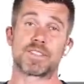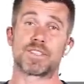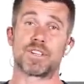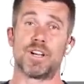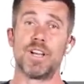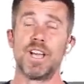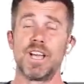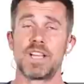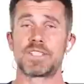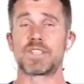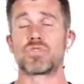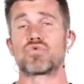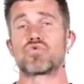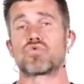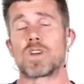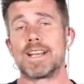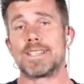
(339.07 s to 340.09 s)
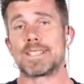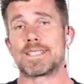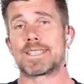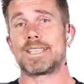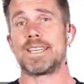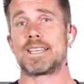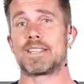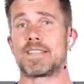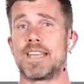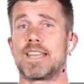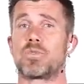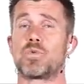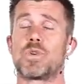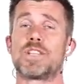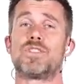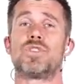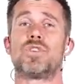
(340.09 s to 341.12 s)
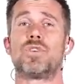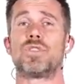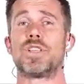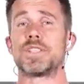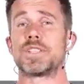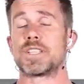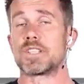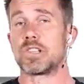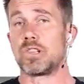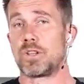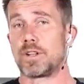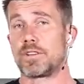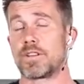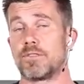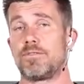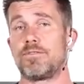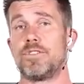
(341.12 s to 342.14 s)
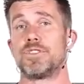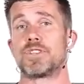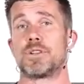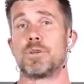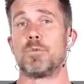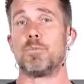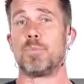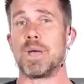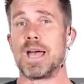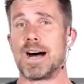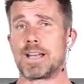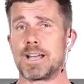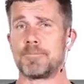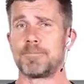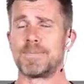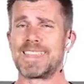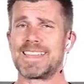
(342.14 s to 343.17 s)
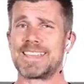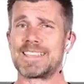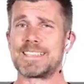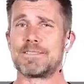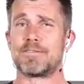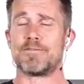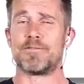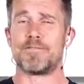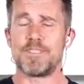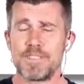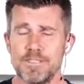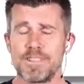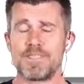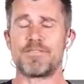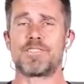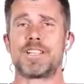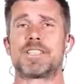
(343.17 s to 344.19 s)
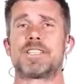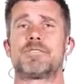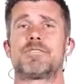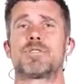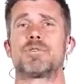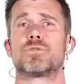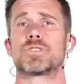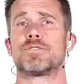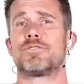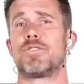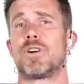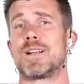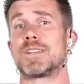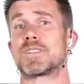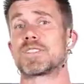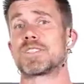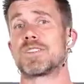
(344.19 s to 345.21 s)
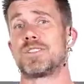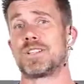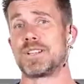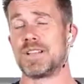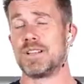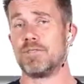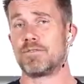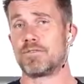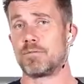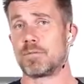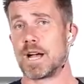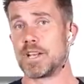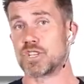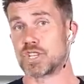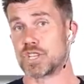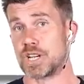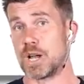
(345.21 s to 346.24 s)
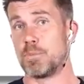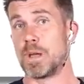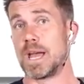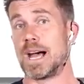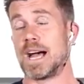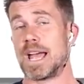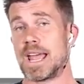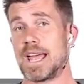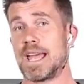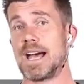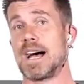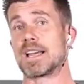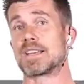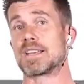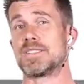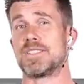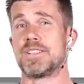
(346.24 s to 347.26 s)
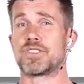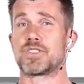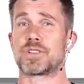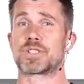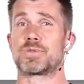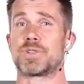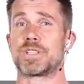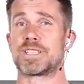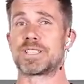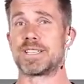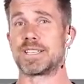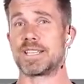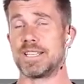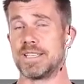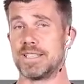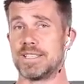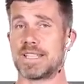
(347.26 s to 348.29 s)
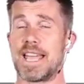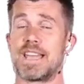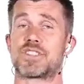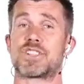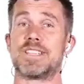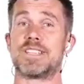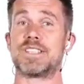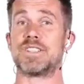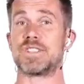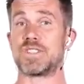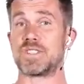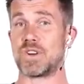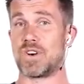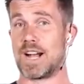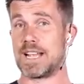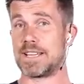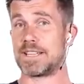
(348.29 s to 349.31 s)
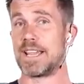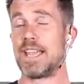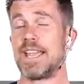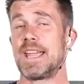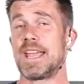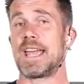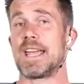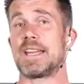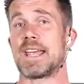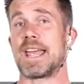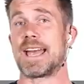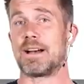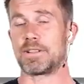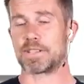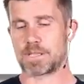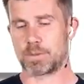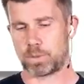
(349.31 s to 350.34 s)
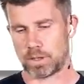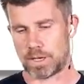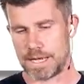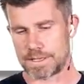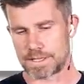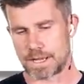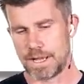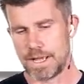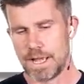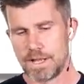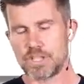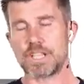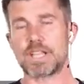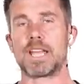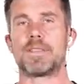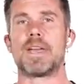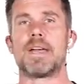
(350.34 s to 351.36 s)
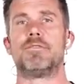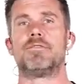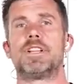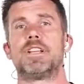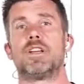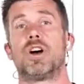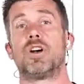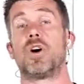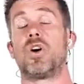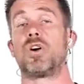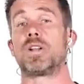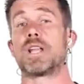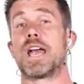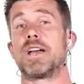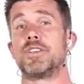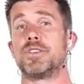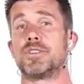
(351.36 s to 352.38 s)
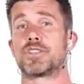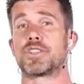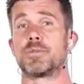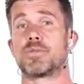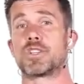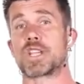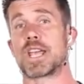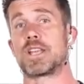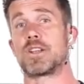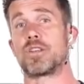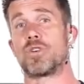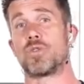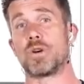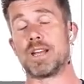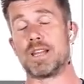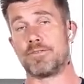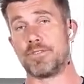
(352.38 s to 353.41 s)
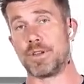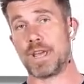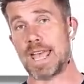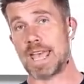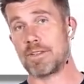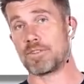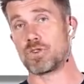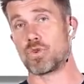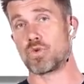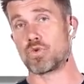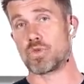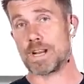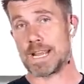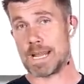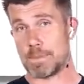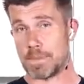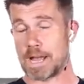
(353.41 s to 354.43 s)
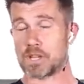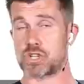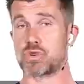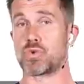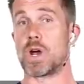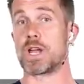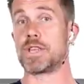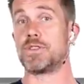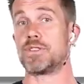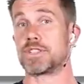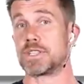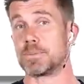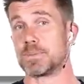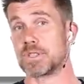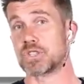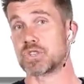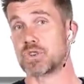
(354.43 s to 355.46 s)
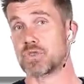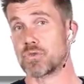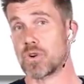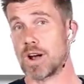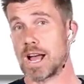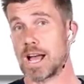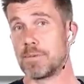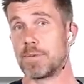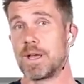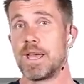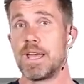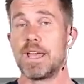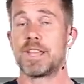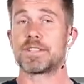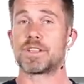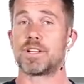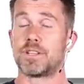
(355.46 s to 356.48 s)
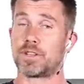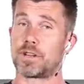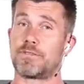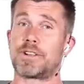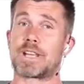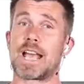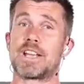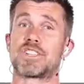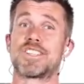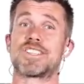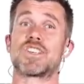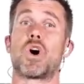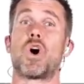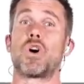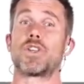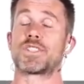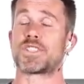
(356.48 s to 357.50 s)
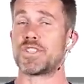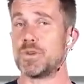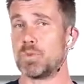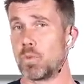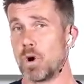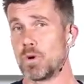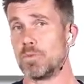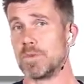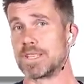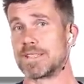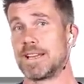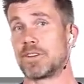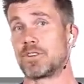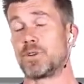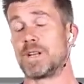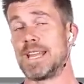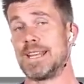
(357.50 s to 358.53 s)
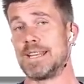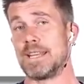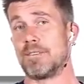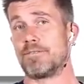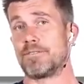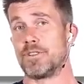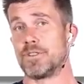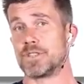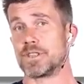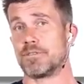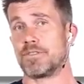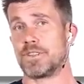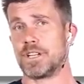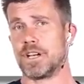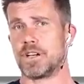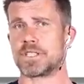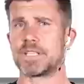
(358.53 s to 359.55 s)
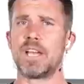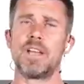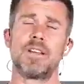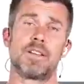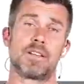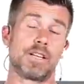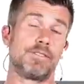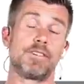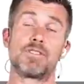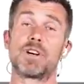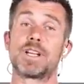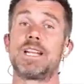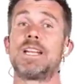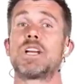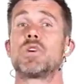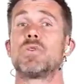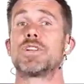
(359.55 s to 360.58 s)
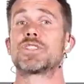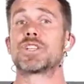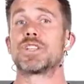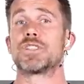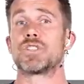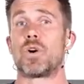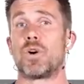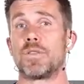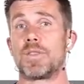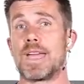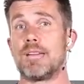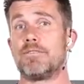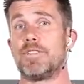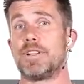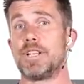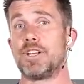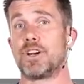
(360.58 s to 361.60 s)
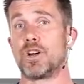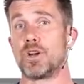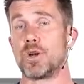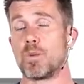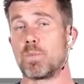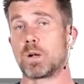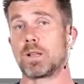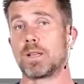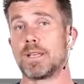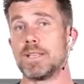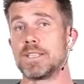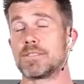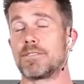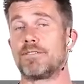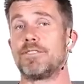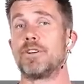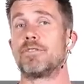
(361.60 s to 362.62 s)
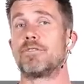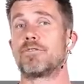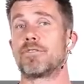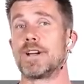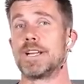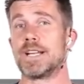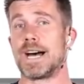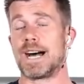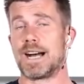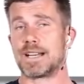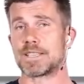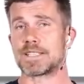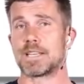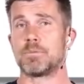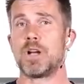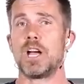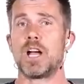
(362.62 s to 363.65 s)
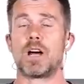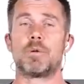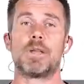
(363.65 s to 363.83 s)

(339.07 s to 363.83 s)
So it's a great technique. We know that there's a lot of confusion about it. Very, very difficult to find solid information about how concentric twisting is actually designed and how it's applied. So check out that video on our YouTube channel. If you haven't already, make sure you subscribe, turn notifications on so you won't miss out on any future videos. And if you've got any questions on that video, please feel free to ask them.